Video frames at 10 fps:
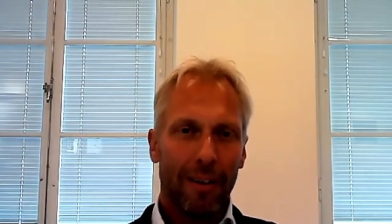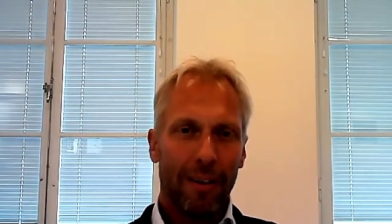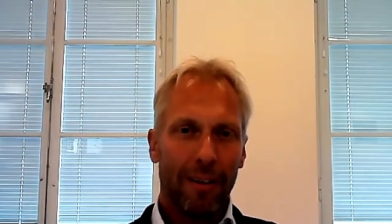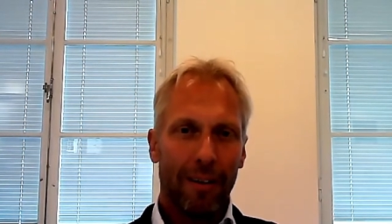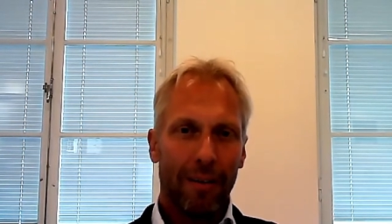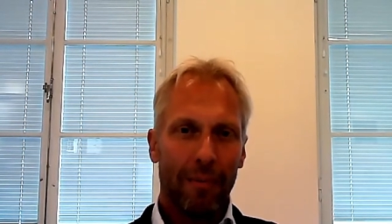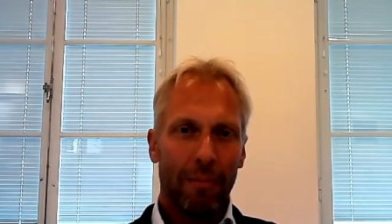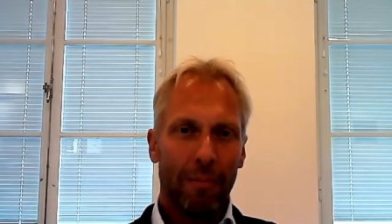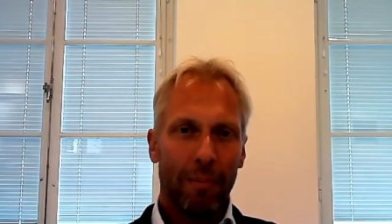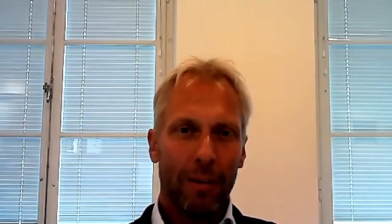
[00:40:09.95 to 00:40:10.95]

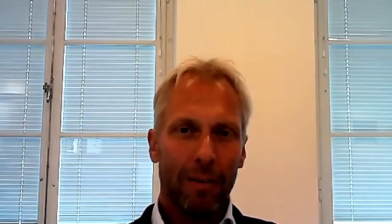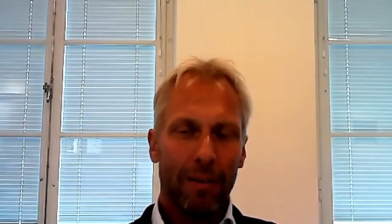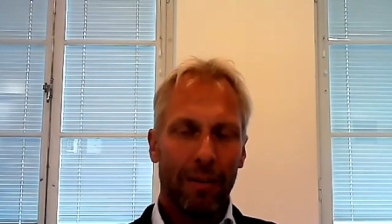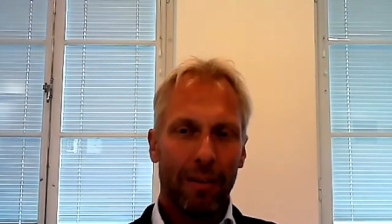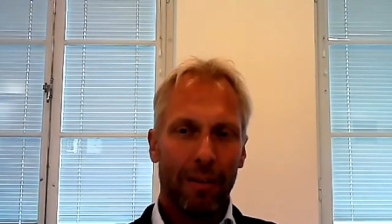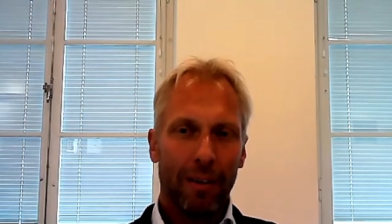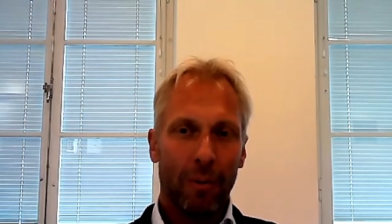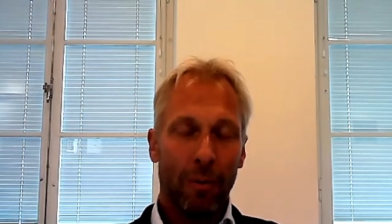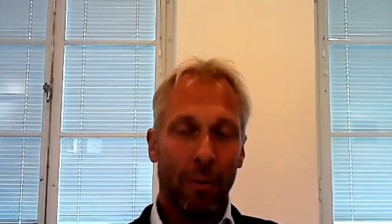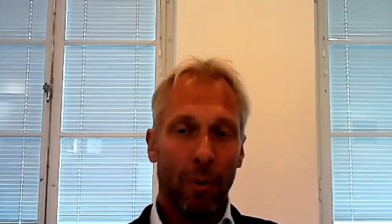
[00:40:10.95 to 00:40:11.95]
Um, but
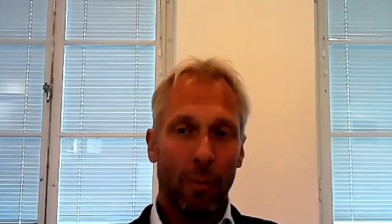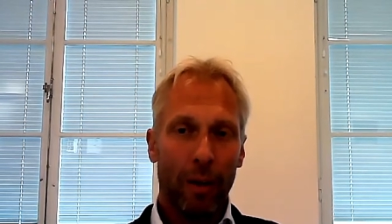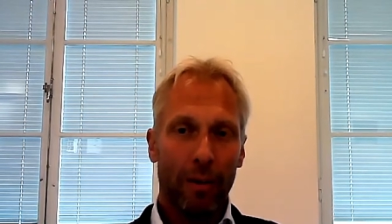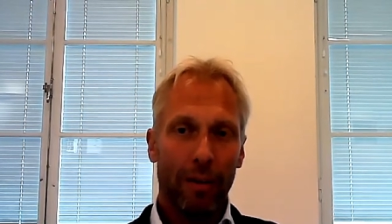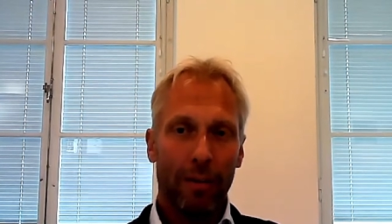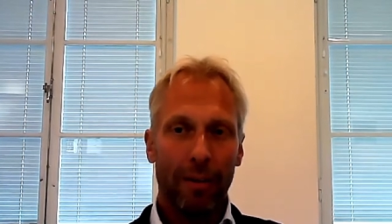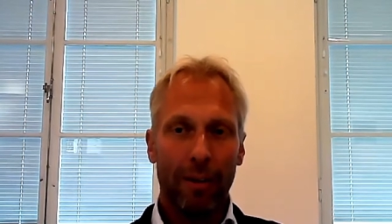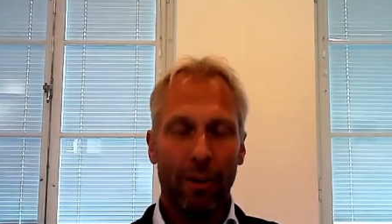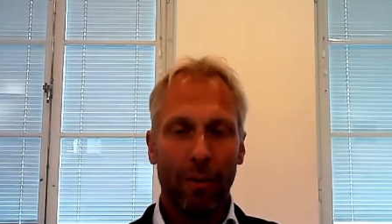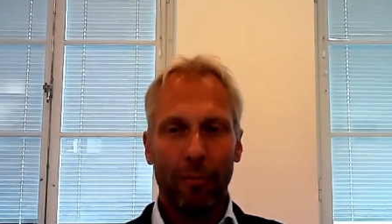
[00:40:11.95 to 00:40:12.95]
or, or when the the
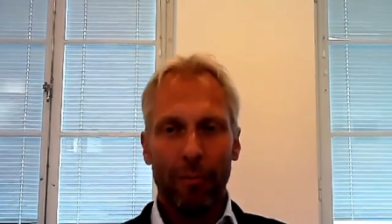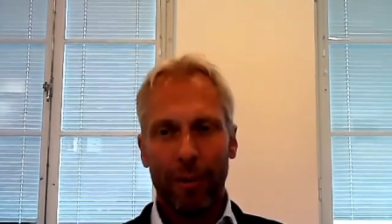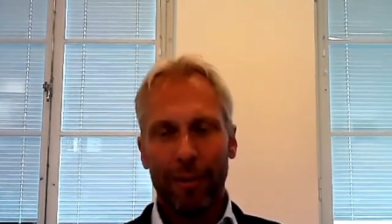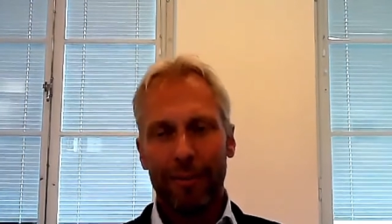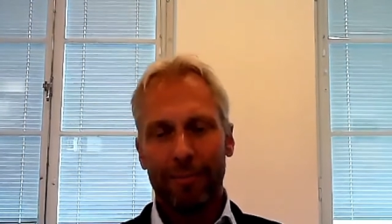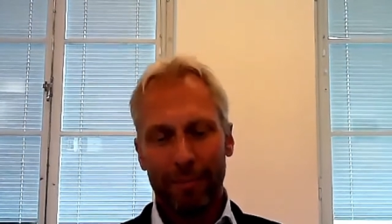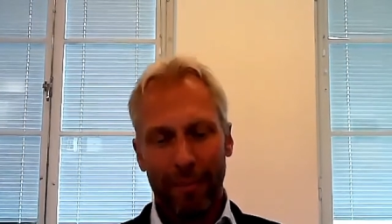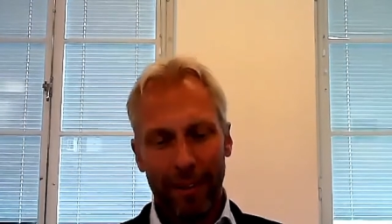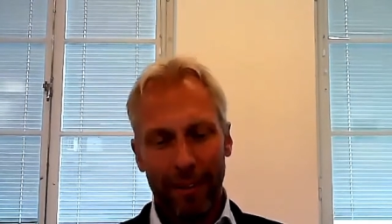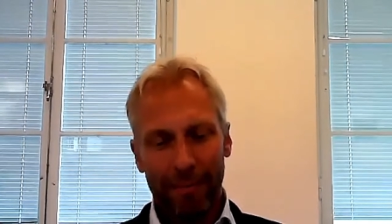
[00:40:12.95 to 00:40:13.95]
con the,
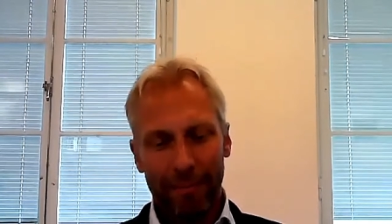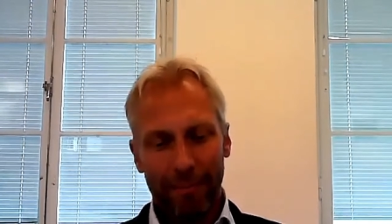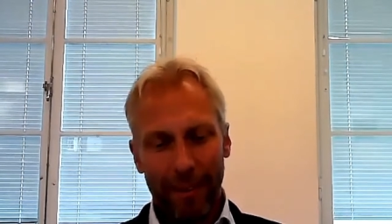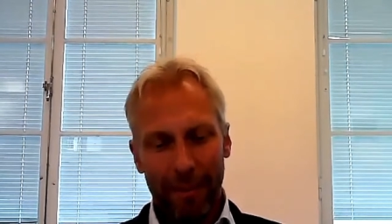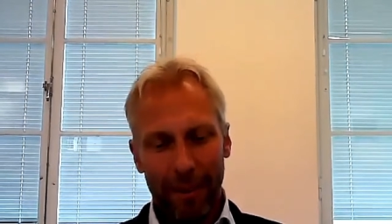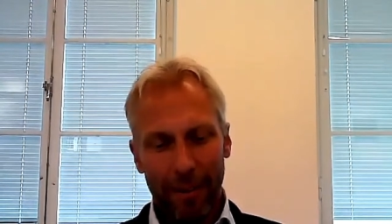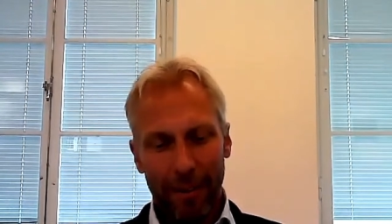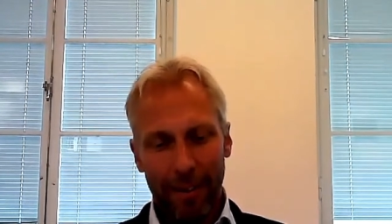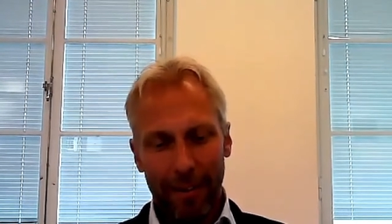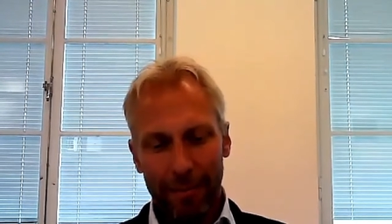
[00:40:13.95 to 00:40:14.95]
the
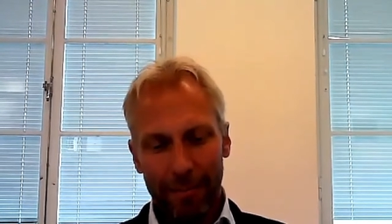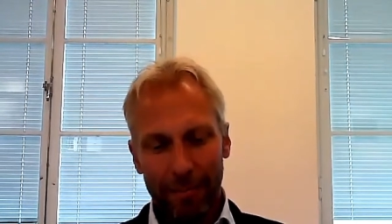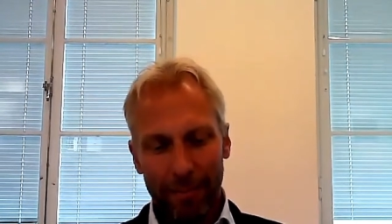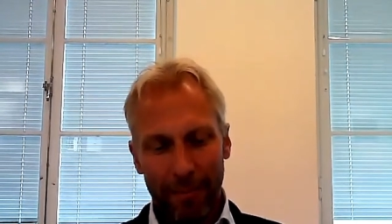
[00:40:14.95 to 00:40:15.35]
um,